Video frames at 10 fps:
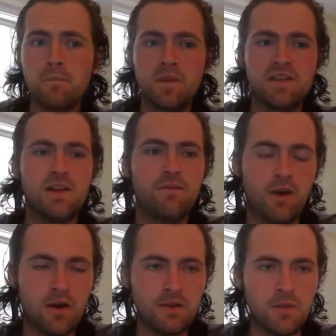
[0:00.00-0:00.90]
that's a
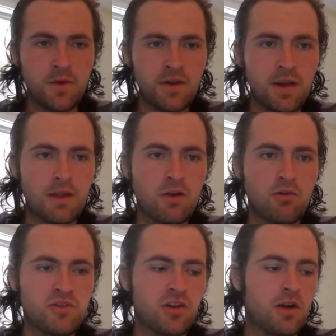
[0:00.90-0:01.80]
very limited head
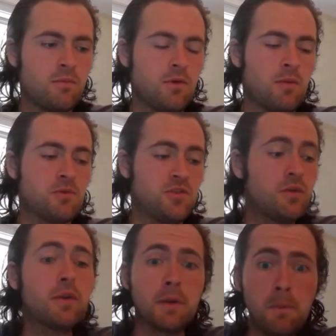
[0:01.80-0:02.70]
coaching
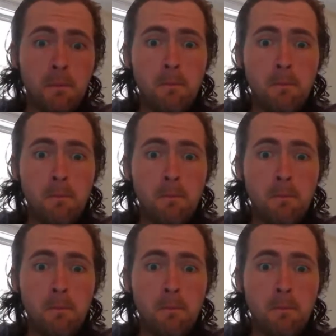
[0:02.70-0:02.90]
opportunity.